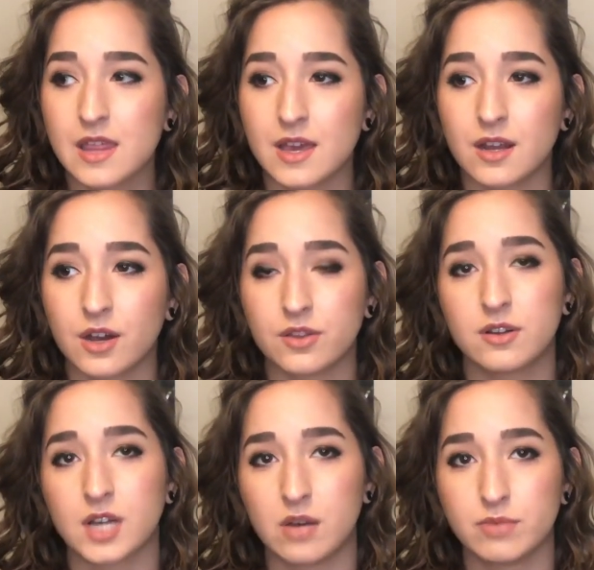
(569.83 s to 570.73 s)
that
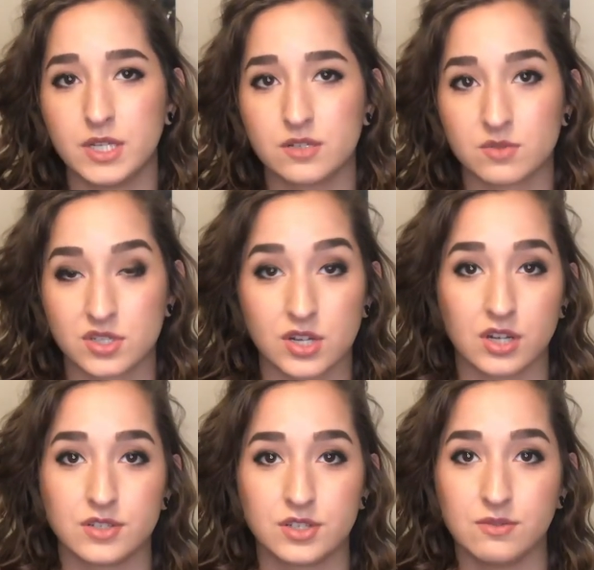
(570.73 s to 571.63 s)
other companies will
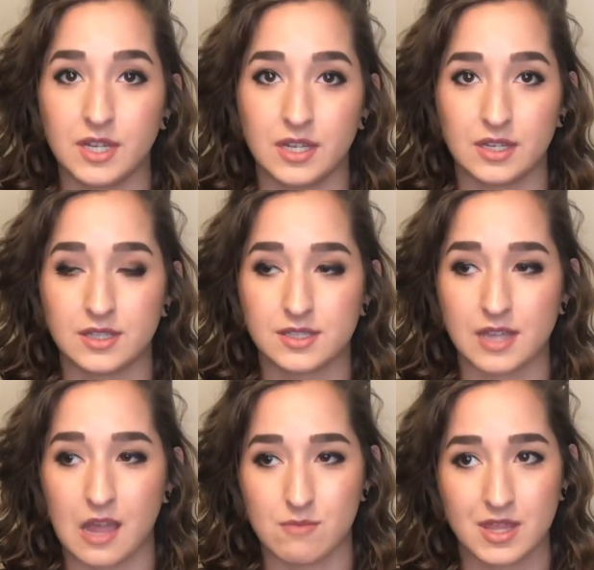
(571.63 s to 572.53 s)
start doing the
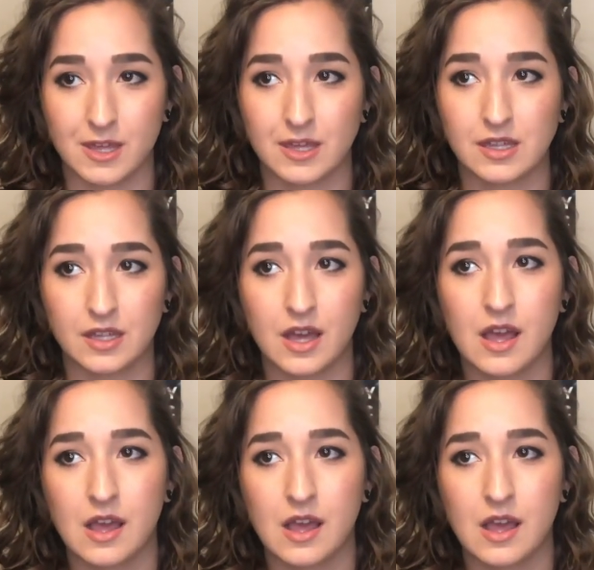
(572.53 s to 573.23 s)
same thing.